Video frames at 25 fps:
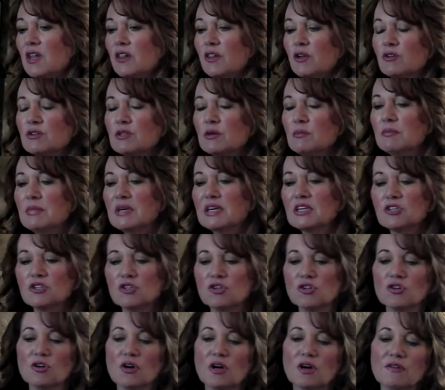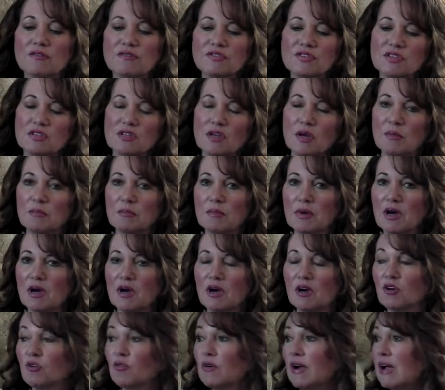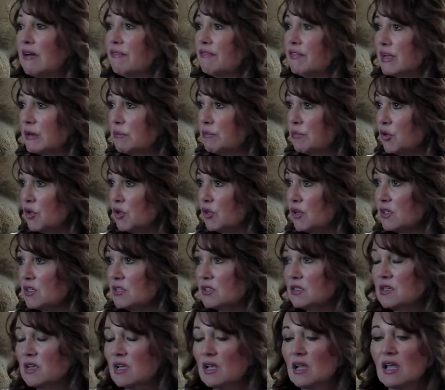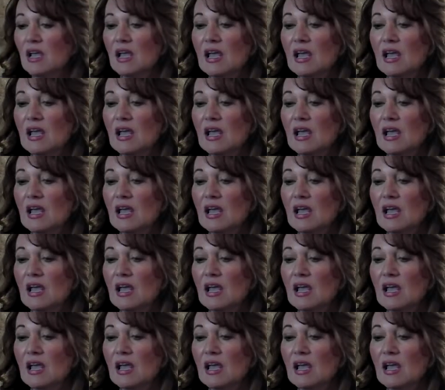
There's a mixture of some graphic books.